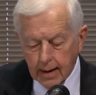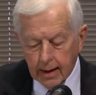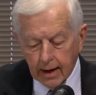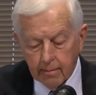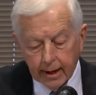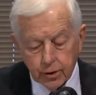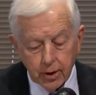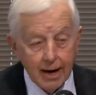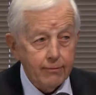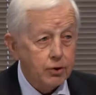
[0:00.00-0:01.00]
And in my
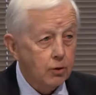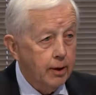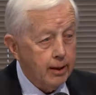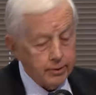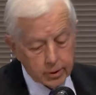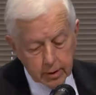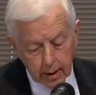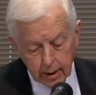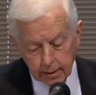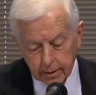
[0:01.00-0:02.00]
travels around the
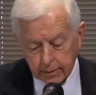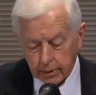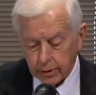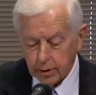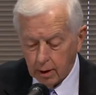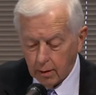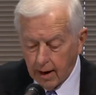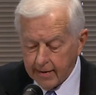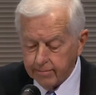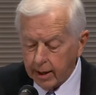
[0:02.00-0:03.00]
state this year,
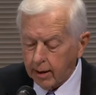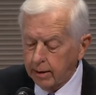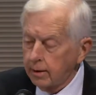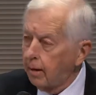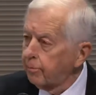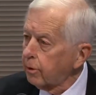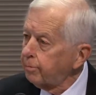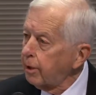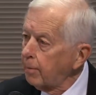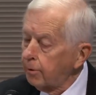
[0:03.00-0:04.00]
I've met a number of
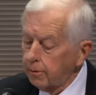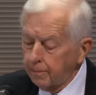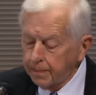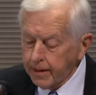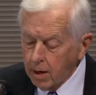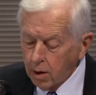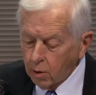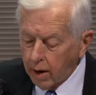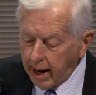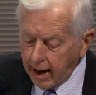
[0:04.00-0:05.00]
people
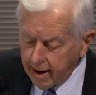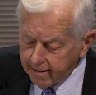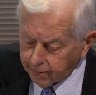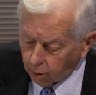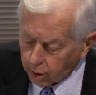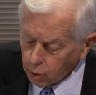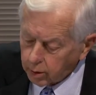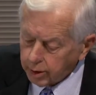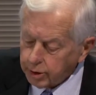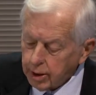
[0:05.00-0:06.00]
who have or who
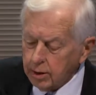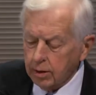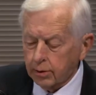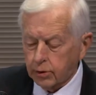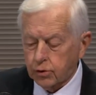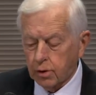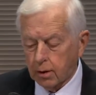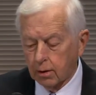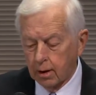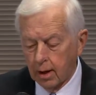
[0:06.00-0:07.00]
continue to
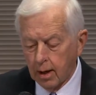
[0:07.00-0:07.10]
struggle